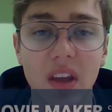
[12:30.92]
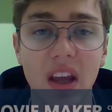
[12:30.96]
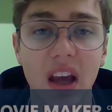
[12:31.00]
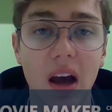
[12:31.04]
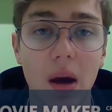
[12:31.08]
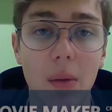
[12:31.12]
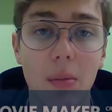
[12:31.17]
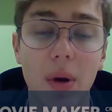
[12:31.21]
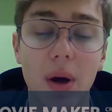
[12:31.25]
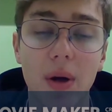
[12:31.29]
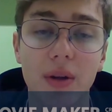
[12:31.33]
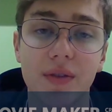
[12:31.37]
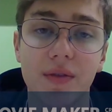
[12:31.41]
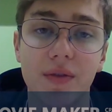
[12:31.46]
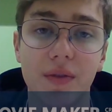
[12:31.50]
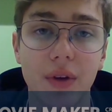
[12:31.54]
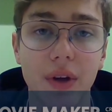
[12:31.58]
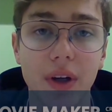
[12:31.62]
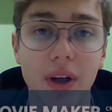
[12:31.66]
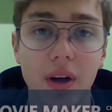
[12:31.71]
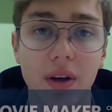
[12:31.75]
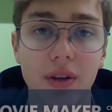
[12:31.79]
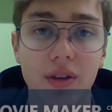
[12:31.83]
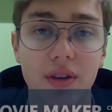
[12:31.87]
about
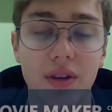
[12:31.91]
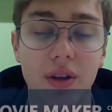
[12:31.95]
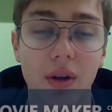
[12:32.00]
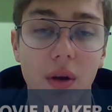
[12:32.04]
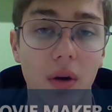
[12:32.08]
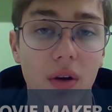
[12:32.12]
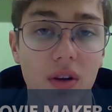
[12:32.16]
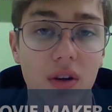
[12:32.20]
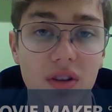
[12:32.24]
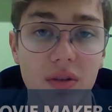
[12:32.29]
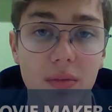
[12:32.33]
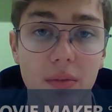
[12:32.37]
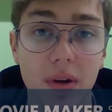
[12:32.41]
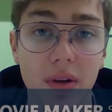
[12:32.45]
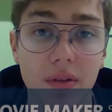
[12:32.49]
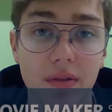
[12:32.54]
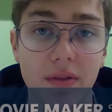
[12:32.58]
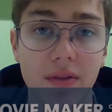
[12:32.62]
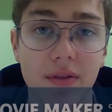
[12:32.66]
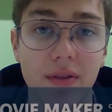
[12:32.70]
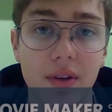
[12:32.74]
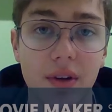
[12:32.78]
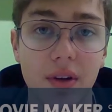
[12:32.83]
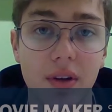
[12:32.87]
$300 a
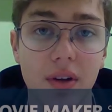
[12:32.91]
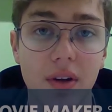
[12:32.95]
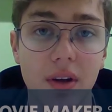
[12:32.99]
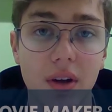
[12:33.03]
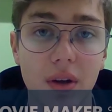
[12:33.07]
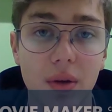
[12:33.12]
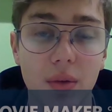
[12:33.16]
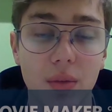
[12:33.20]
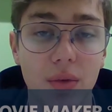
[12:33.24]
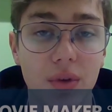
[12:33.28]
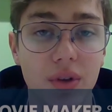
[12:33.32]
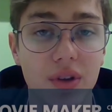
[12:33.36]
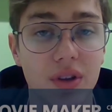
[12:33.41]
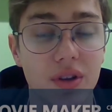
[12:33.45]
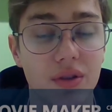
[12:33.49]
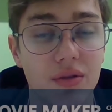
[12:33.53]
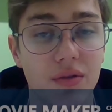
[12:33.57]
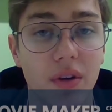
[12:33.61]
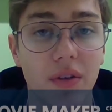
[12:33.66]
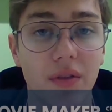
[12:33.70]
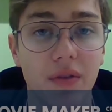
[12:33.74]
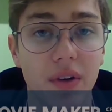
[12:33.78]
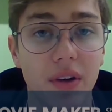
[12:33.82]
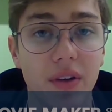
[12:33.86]
month, which is
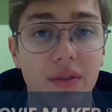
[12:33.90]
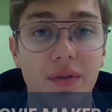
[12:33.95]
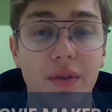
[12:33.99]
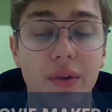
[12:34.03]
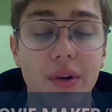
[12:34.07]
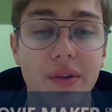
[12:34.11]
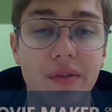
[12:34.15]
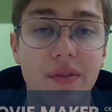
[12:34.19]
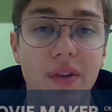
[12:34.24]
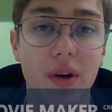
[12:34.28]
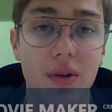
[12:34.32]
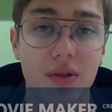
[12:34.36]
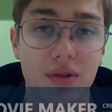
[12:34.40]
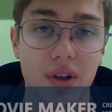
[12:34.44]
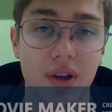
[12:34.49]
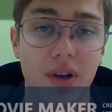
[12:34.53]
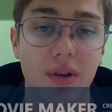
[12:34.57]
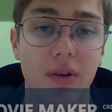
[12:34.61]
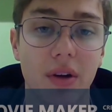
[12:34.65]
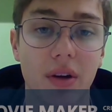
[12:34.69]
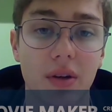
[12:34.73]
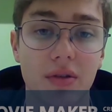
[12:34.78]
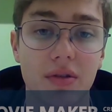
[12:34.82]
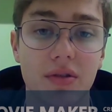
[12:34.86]
roughly 3,000
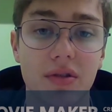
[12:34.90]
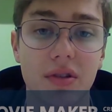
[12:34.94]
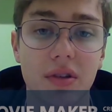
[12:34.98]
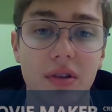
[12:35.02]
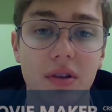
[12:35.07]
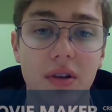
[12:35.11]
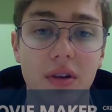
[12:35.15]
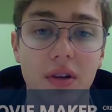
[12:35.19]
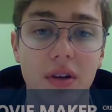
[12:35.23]
crowns.